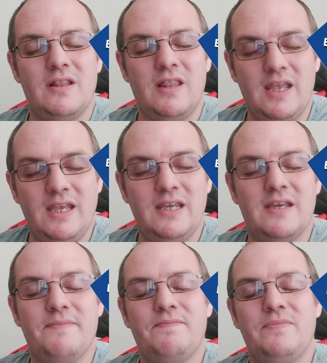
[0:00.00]

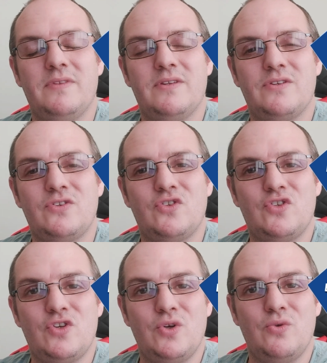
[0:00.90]
link
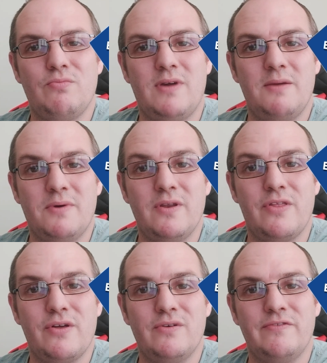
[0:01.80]
to my
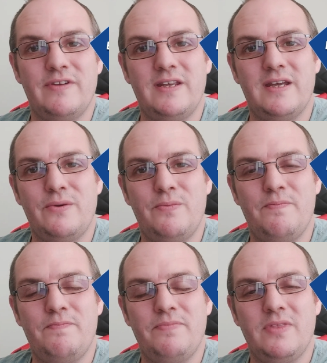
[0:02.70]
monothong video,
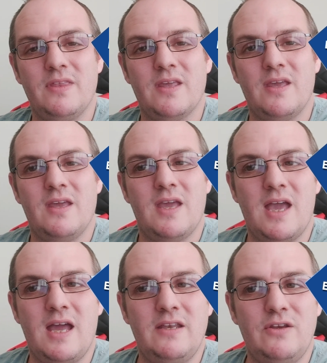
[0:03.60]

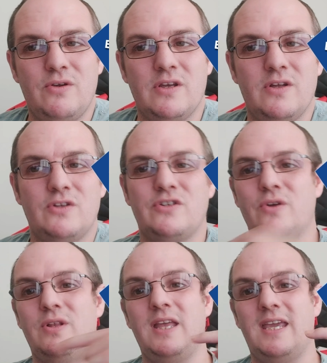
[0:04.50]
and you can
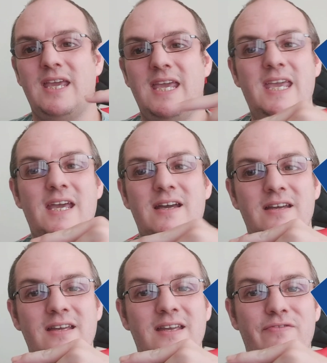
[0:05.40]
also click
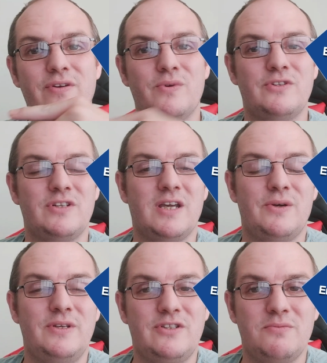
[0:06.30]
here if you want to
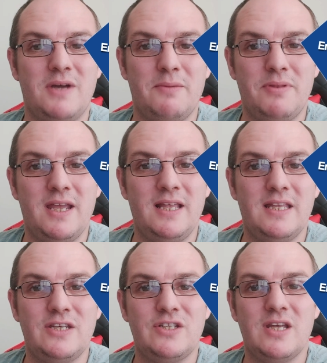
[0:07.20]
go into my
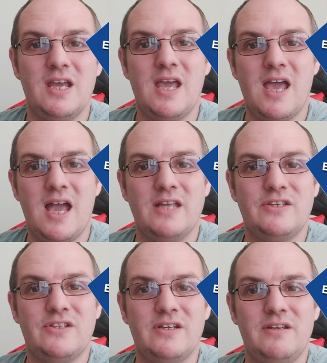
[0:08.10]
playlist and
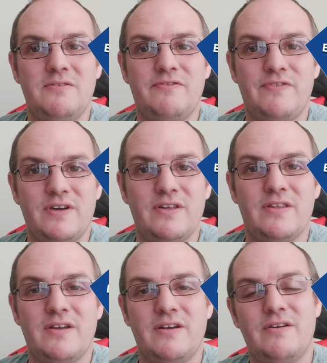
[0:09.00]
study
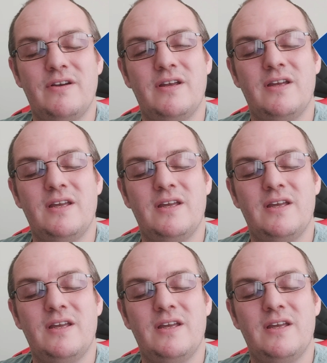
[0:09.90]
further